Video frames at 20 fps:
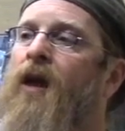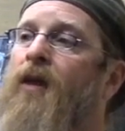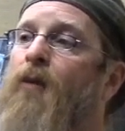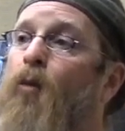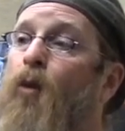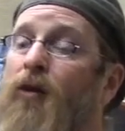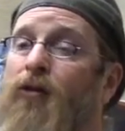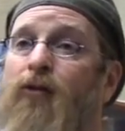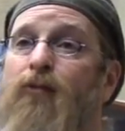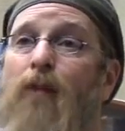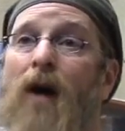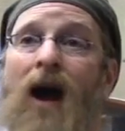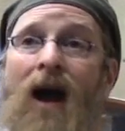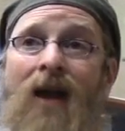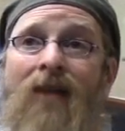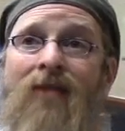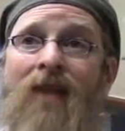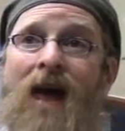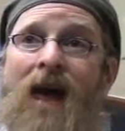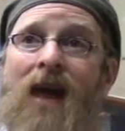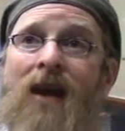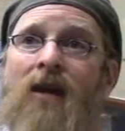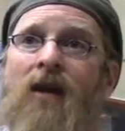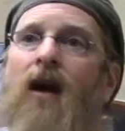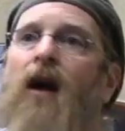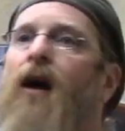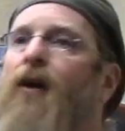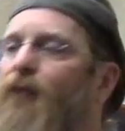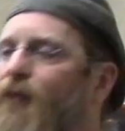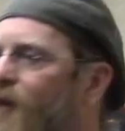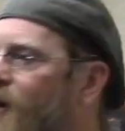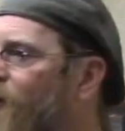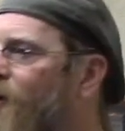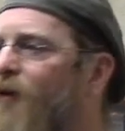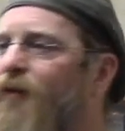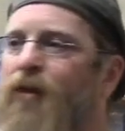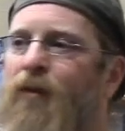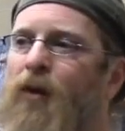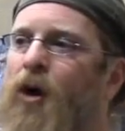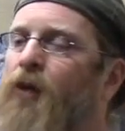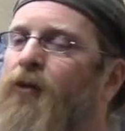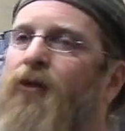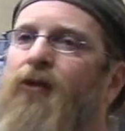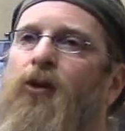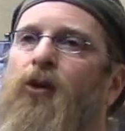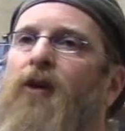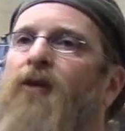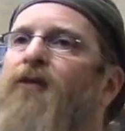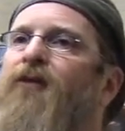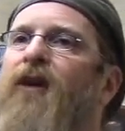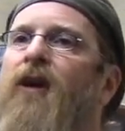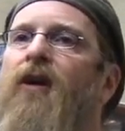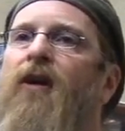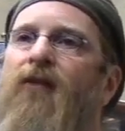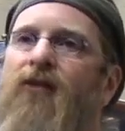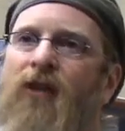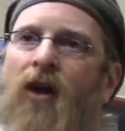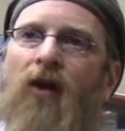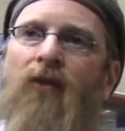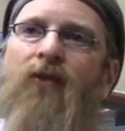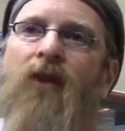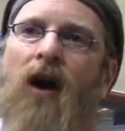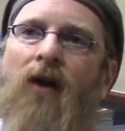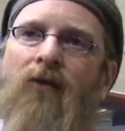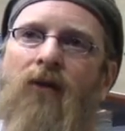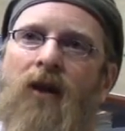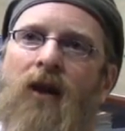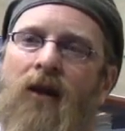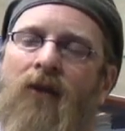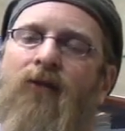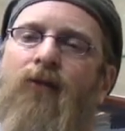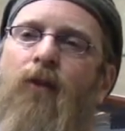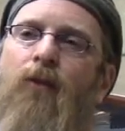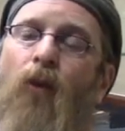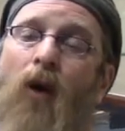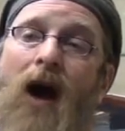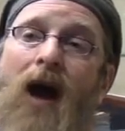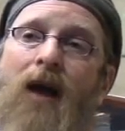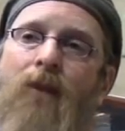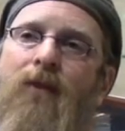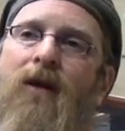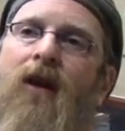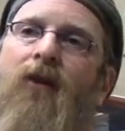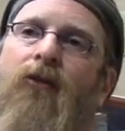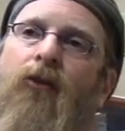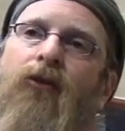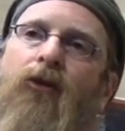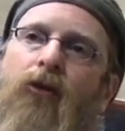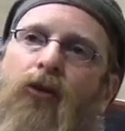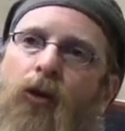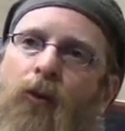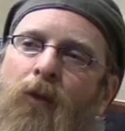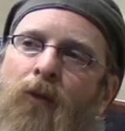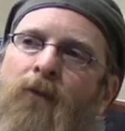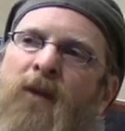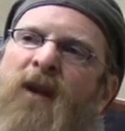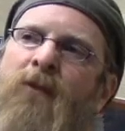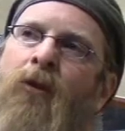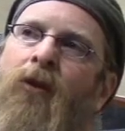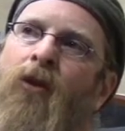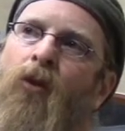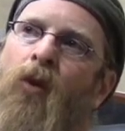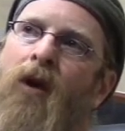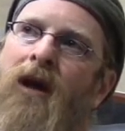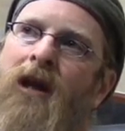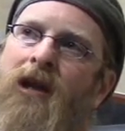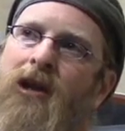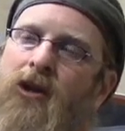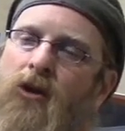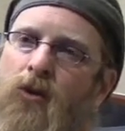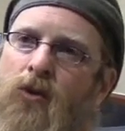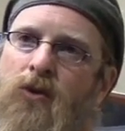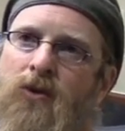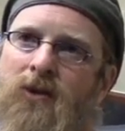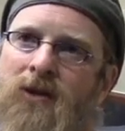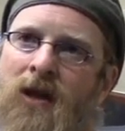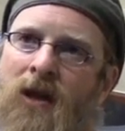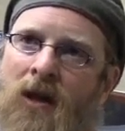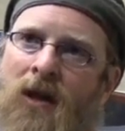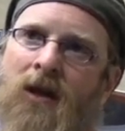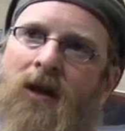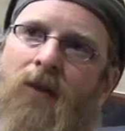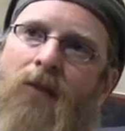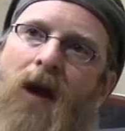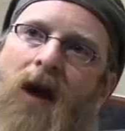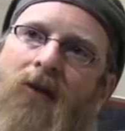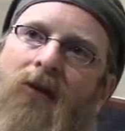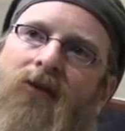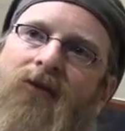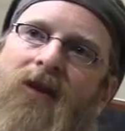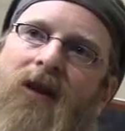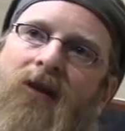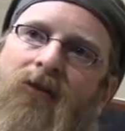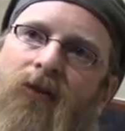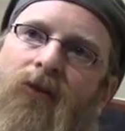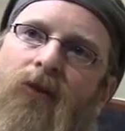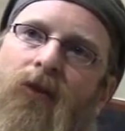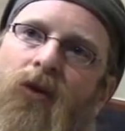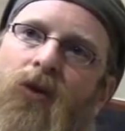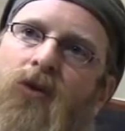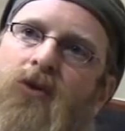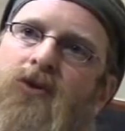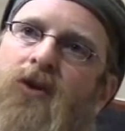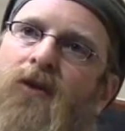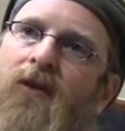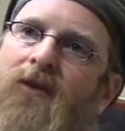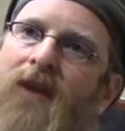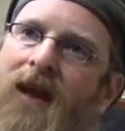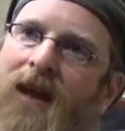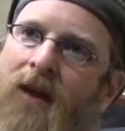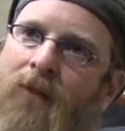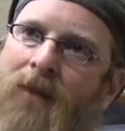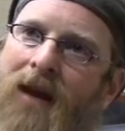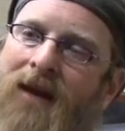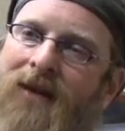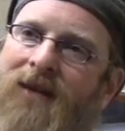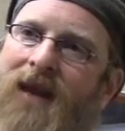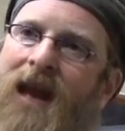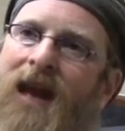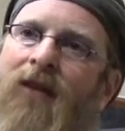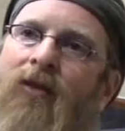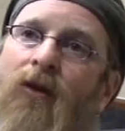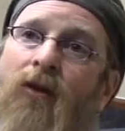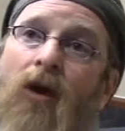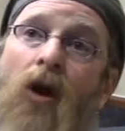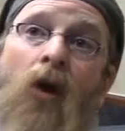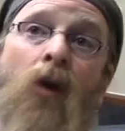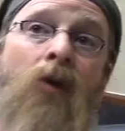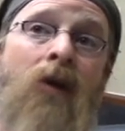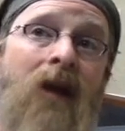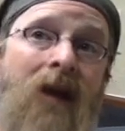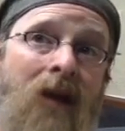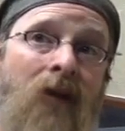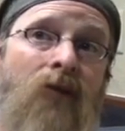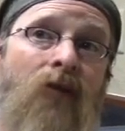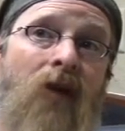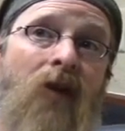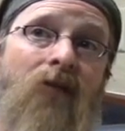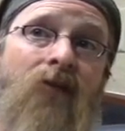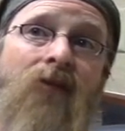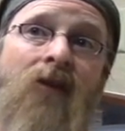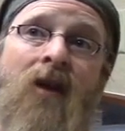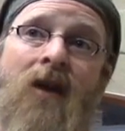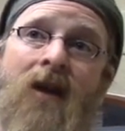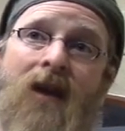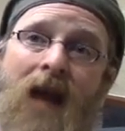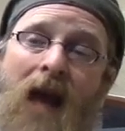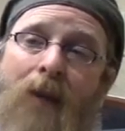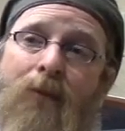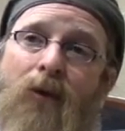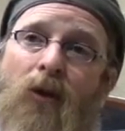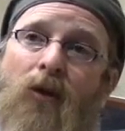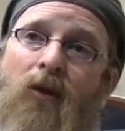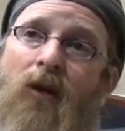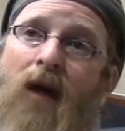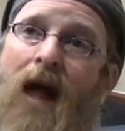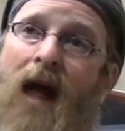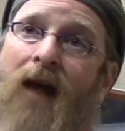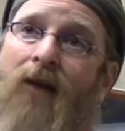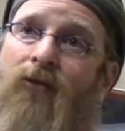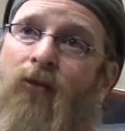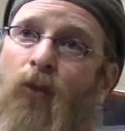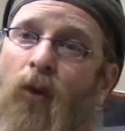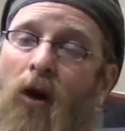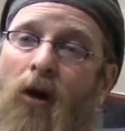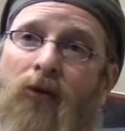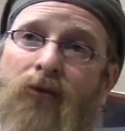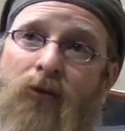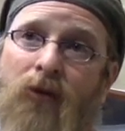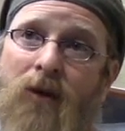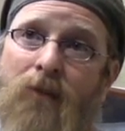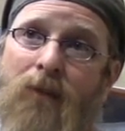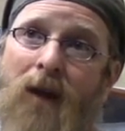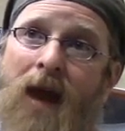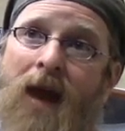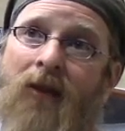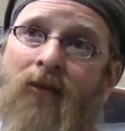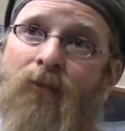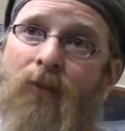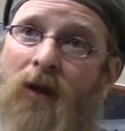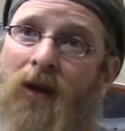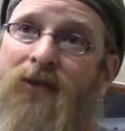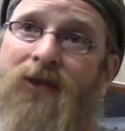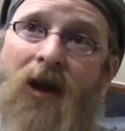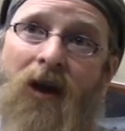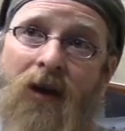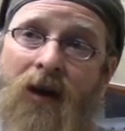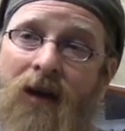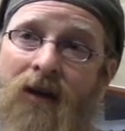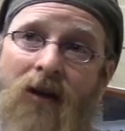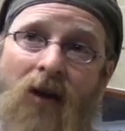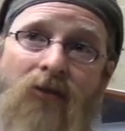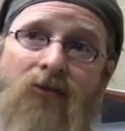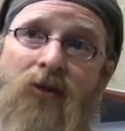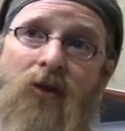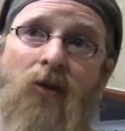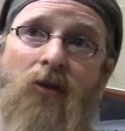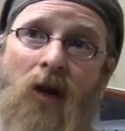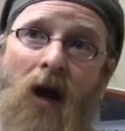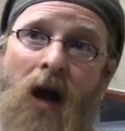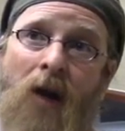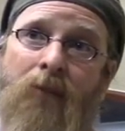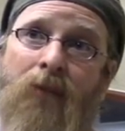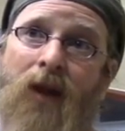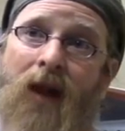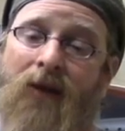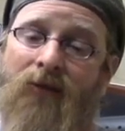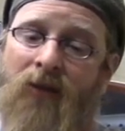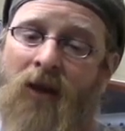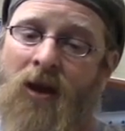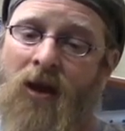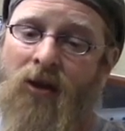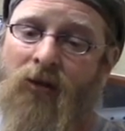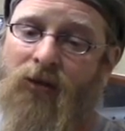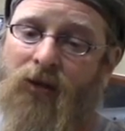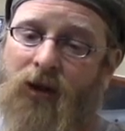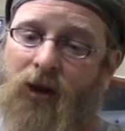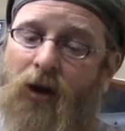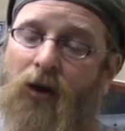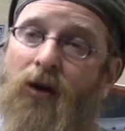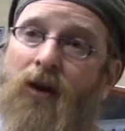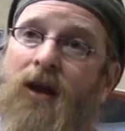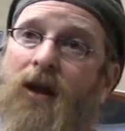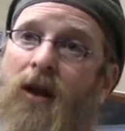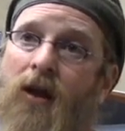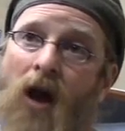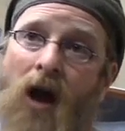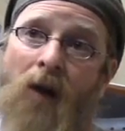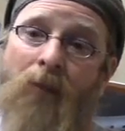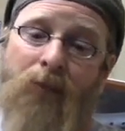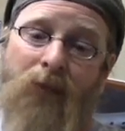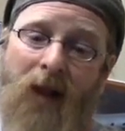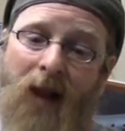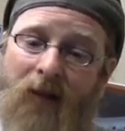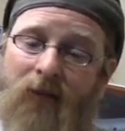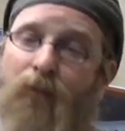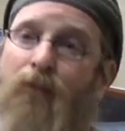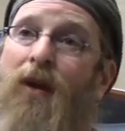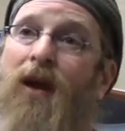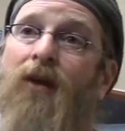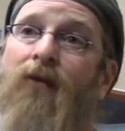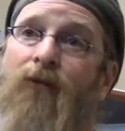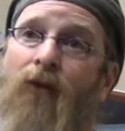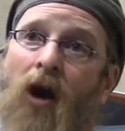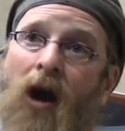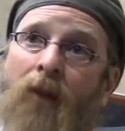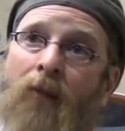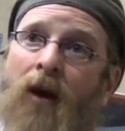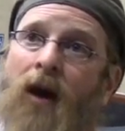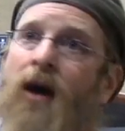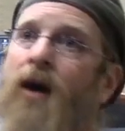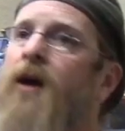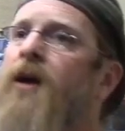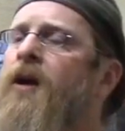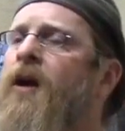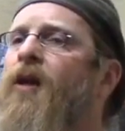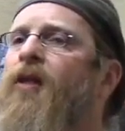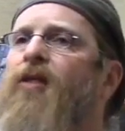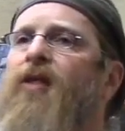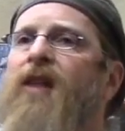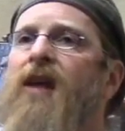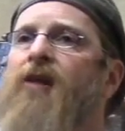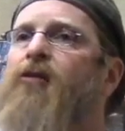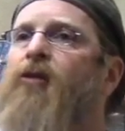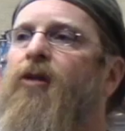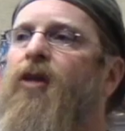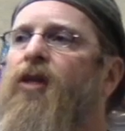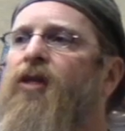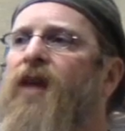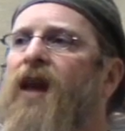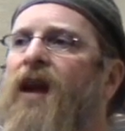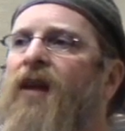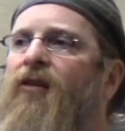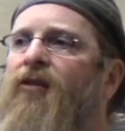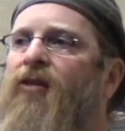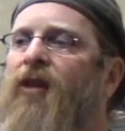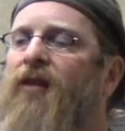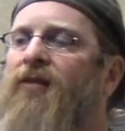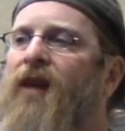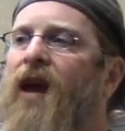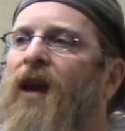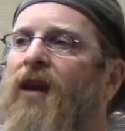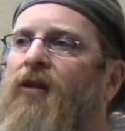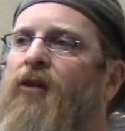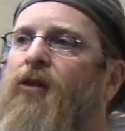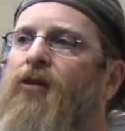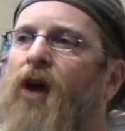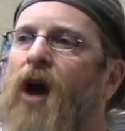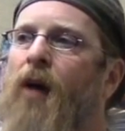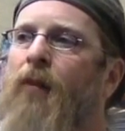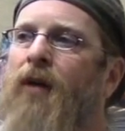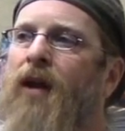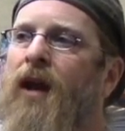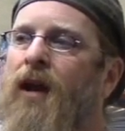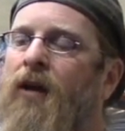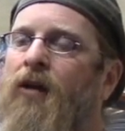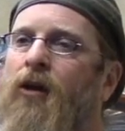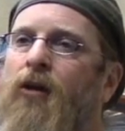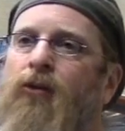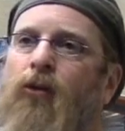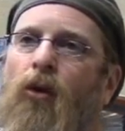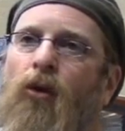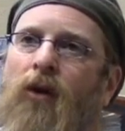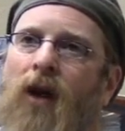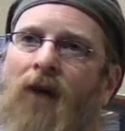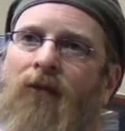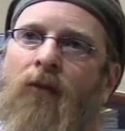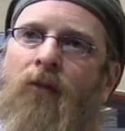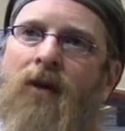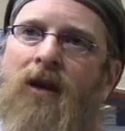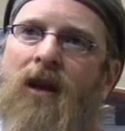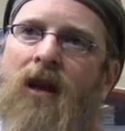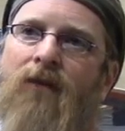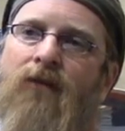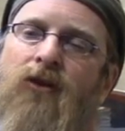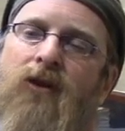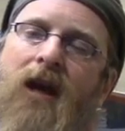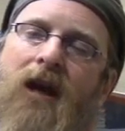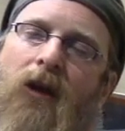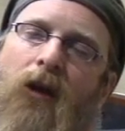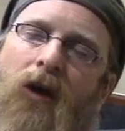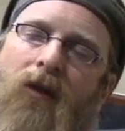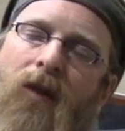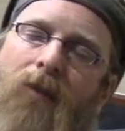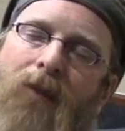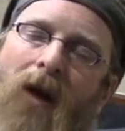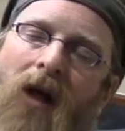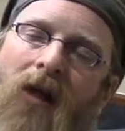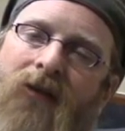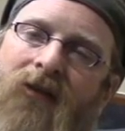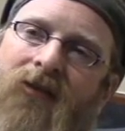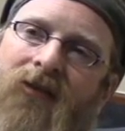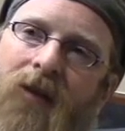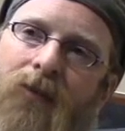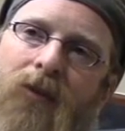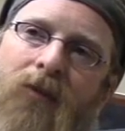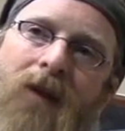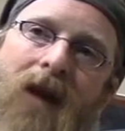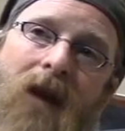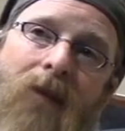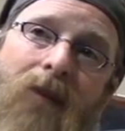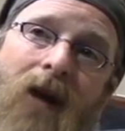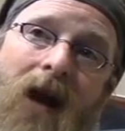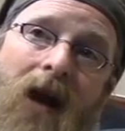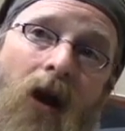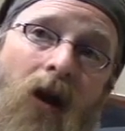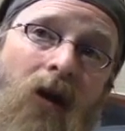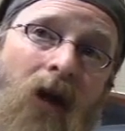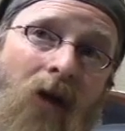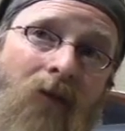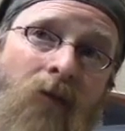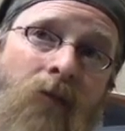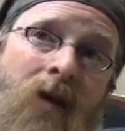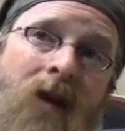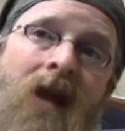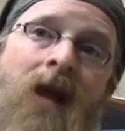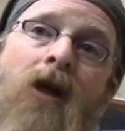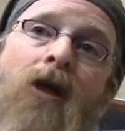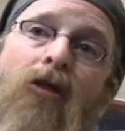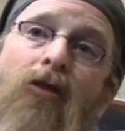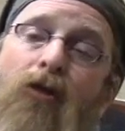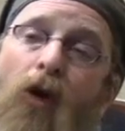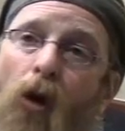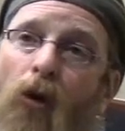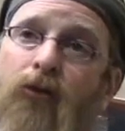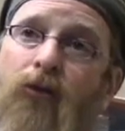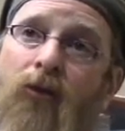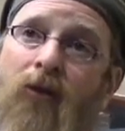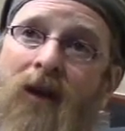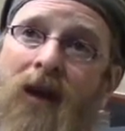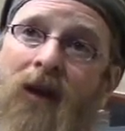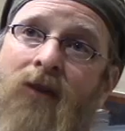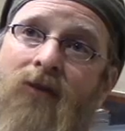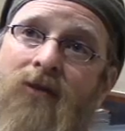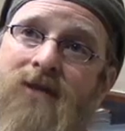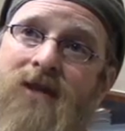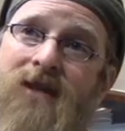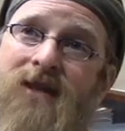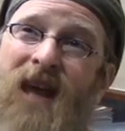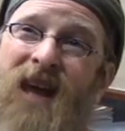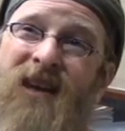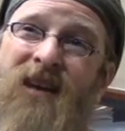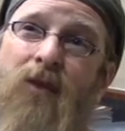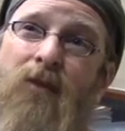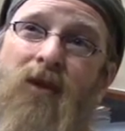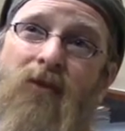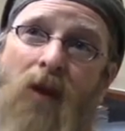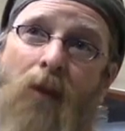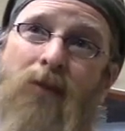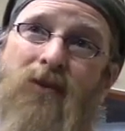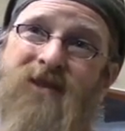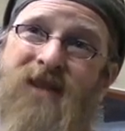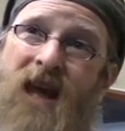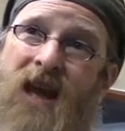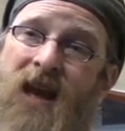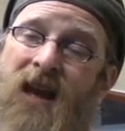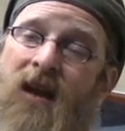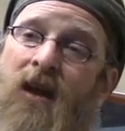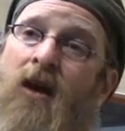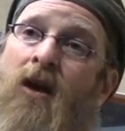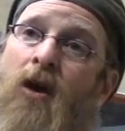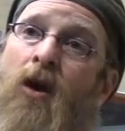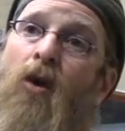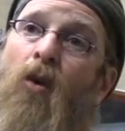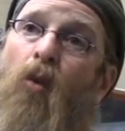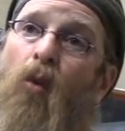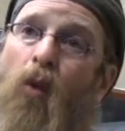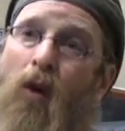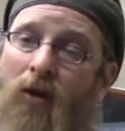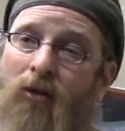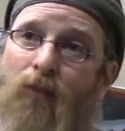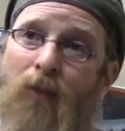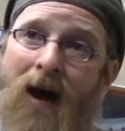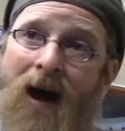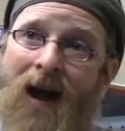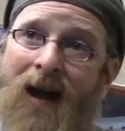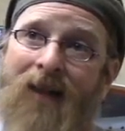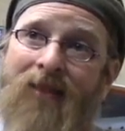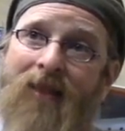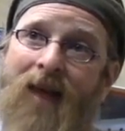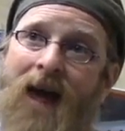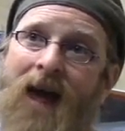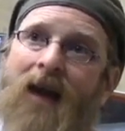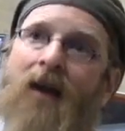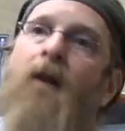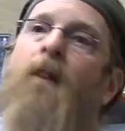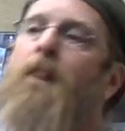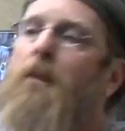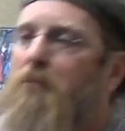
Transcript: What's behind that? A fear of the multitude, a fear of self-governance. Why? Because there's a group of people that want to use democracy as a ruse so that they can maintain their own interests. Capital class, Wall Street banks, military-industrial complex, security complex, big pharma. These are the things that tend to dominate and control government. And if you take a look at the policies implemented by our government, those are the interests that tend to be represented. What's behind that?